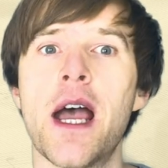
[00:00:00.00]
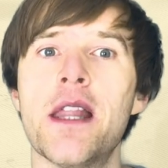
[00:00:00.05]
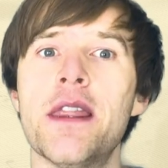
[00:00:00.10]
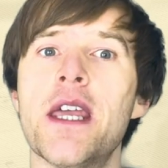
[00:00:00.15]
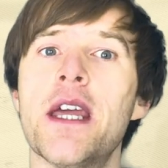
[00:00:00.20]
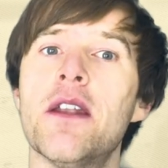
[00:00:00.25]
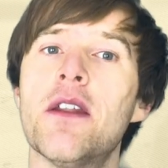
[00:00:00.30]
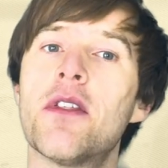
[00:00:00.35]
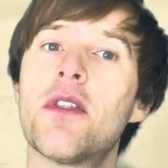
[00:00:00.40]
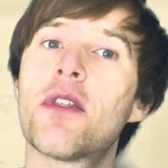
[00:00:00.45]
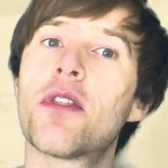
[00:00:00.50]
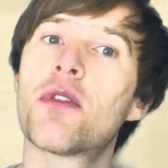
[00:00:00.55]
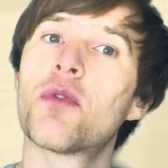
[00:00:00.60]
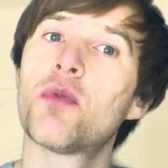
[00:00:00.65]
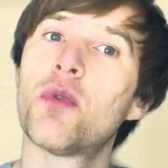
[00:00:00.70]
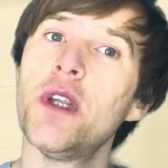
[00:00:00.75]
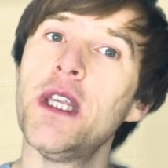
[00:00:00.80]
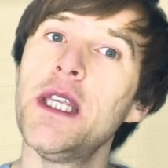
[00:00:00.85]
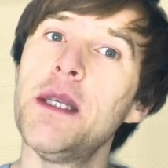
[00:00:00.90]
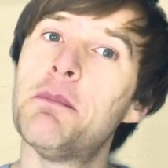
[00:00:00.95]
and then
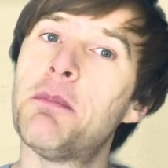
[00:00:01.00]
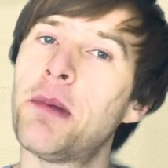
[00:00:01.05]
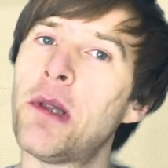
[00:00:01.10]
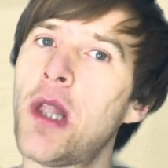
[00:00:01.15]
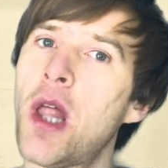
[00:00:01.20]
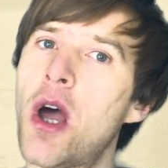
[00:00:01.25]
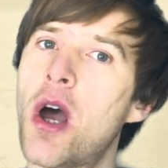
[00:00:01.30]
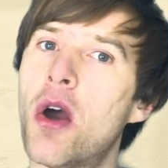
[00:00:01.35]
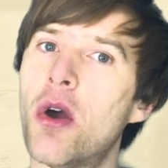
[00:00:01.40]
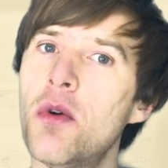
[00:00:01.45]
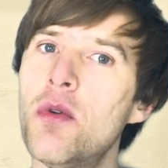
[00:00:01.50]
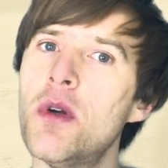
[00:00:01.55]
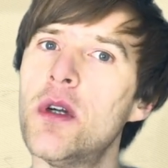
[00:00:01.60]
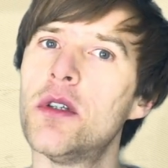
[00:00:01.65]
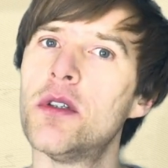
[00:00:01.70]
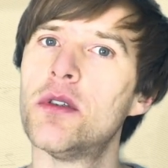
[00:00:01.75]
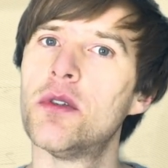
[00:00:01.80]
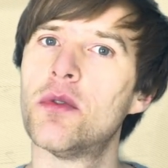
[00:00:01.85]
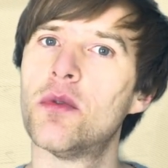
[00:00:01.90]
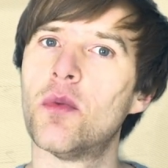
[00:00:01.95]
three blow
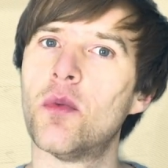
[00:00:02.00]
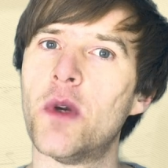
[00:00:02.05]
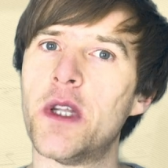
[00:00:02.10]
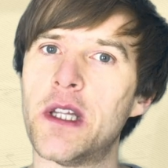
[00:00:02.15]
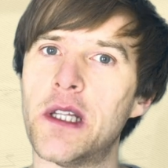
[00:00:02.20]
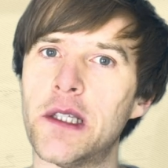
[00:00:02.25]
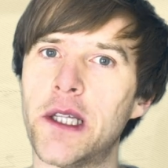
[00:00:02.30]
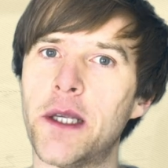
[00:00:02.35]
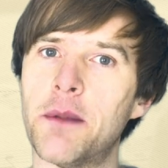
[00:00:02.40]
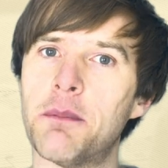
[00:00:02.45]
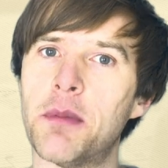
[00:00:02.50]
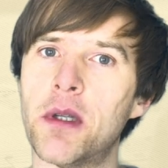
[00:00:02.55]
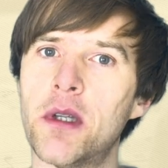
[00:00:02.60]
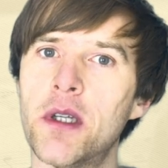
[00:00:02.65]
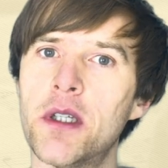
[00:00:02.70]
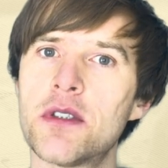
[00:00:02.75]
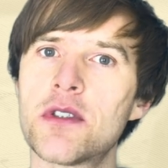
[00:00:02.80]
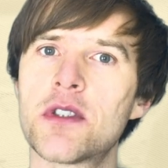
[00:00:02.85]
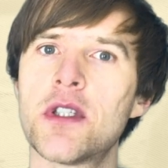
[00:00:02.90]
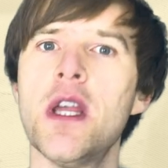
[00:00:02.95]
with a lip
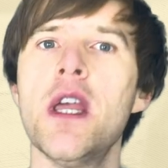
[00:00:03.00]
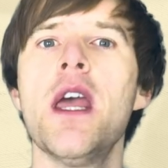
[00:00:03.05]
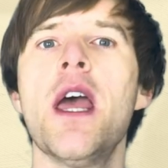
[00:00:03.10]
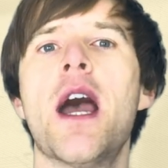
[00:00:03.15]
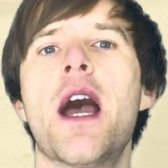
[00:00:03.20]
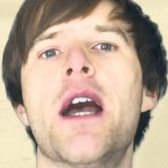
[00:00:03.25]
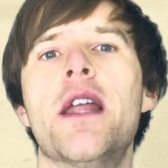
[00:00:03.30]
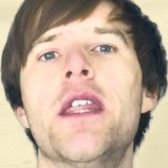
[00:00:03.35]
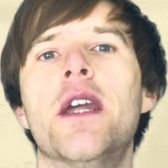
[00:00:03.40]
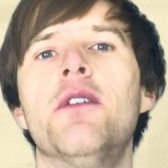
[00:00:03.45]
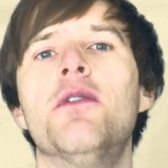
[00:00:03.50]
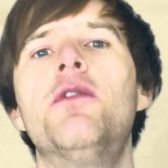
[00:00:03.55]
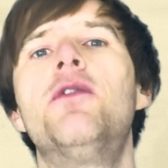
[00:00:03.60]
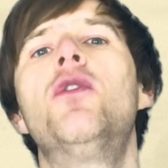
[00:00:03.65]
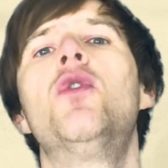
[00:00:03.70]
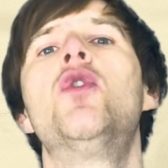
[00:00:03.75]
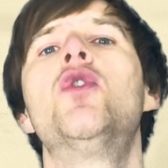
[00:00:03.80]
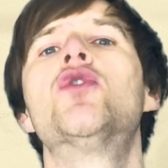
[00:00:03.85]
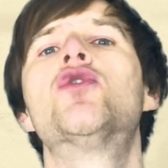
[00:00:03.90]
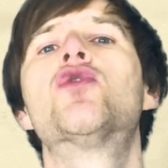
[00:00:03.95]
purse, and then
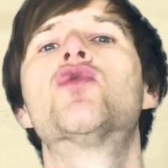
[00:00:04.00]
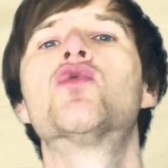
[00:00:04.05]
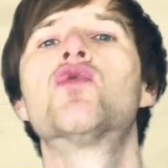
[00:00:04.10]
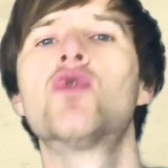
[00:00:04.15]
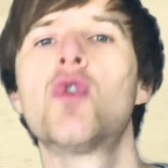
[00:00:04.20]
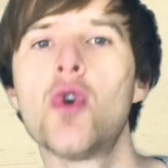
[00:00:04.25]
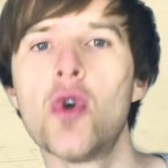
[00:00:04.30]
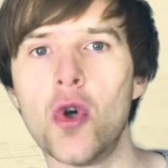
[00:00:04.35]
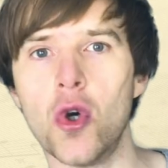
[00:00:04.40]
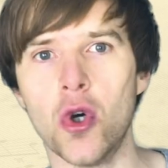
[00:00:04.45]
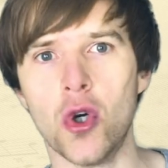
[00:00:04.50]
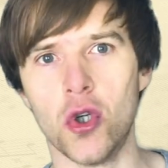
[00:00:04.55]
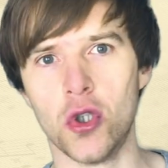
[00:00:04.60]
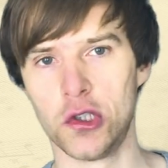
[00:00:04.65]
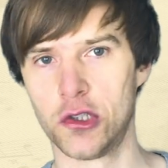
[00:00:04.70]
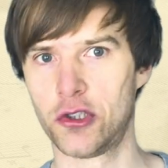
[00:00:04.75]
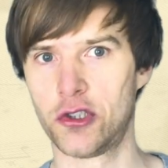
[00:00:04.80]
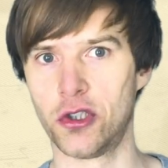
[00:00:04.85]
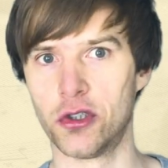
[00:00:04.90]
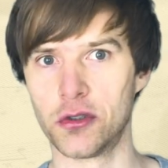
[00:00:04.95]
four draw,
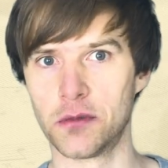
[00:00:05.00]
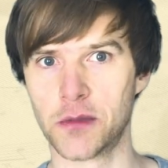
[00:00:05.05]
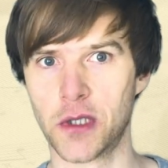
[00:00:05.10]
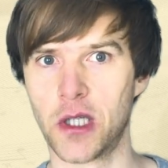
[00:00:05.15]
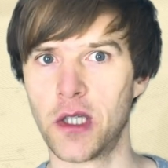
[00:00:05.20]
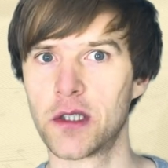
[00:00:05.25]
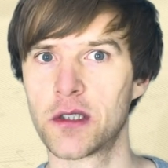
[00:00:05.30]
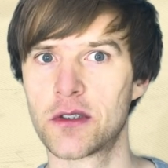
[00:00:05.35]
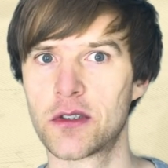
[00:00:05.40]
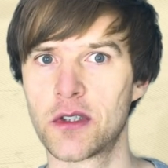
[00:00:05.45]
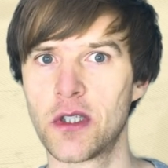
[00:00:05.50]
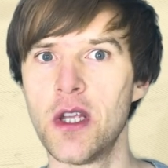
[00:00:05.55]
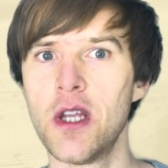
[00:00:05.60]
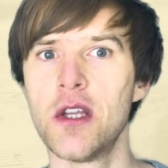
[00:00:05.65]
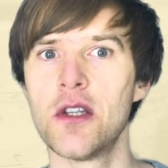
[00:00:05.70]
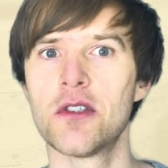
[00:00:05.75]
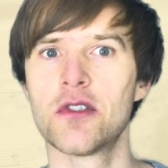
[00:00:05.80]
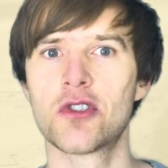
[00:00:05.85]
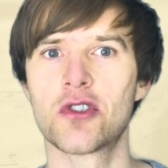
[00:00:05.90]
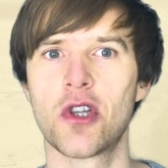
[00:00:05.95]
tongue blocked.
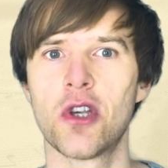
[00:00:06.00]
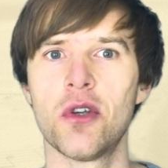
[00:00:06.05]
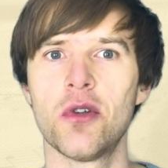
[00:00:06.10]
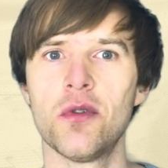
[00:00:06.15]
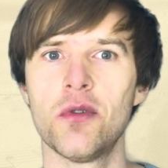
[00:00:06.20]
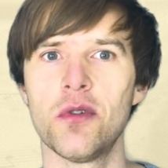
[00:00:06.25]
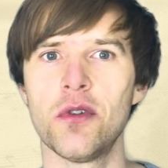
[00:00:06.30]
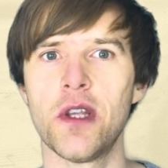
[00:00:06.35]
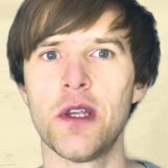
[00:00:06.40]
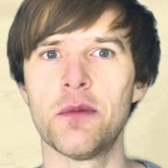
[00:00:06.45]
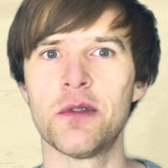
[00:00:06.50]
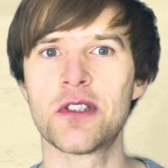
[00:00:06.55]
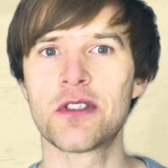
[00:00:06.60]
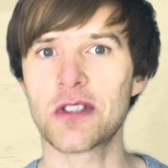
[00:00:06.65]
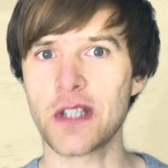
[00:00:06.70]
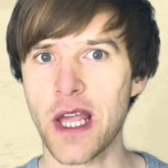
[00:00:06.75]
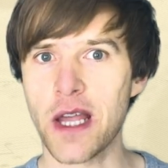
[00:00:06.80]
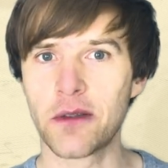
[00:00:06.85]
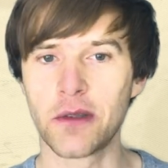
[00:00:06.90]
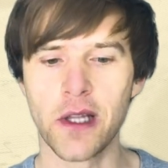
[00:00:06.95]
So it would
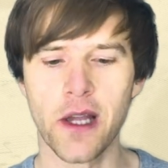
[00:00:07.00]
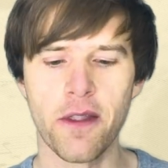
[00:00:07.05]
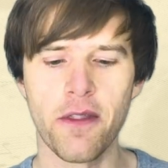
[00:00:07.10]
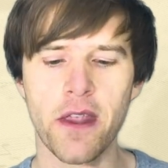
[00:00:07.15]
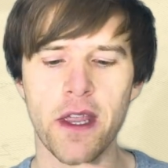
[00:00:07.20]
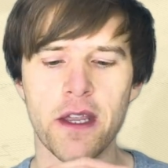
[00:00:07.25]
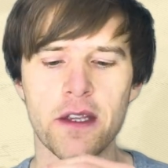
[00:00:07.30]
sound like